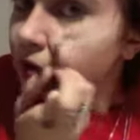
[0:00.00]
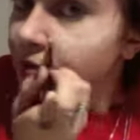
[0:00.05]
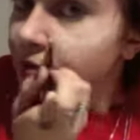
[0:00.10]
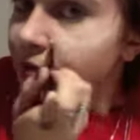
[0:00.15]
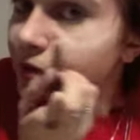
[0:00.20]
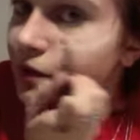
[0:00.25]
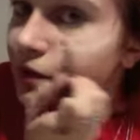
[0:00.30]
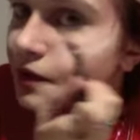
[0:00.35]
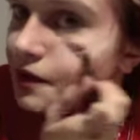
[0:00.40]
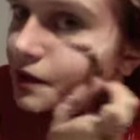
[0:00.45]

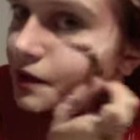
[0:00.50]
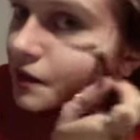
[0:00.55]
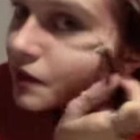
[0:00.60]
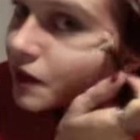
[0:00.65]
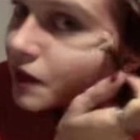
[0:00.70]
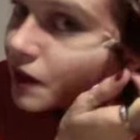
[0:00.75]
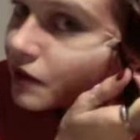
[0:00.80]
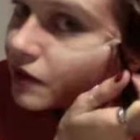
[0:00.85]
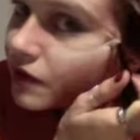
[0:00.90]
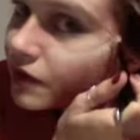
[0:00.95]
Because for
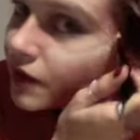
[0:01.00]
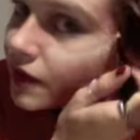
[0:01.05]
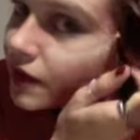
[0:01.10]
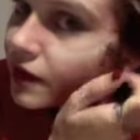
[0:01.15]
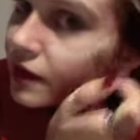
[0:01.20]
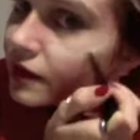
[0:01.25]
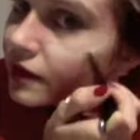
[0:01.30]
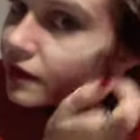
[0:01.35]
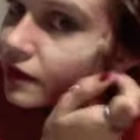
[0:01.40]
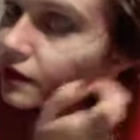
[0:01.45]
every
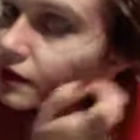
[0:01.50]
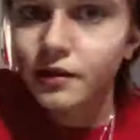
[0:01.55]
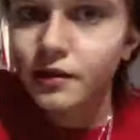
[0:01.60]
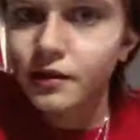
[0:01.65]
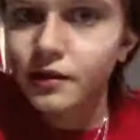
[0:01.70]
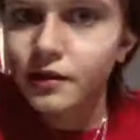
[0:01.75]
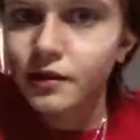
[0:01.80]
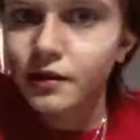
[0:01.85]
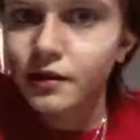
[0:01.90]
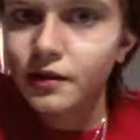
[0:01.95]

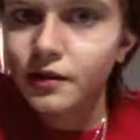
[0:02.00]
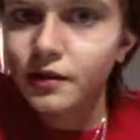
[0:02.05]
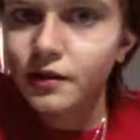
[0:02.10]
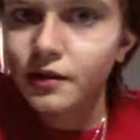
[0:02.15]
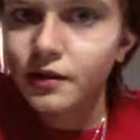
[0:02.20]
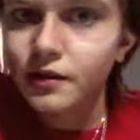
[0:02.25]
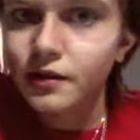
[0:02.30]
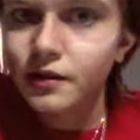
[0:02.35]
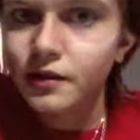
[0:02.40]
shadow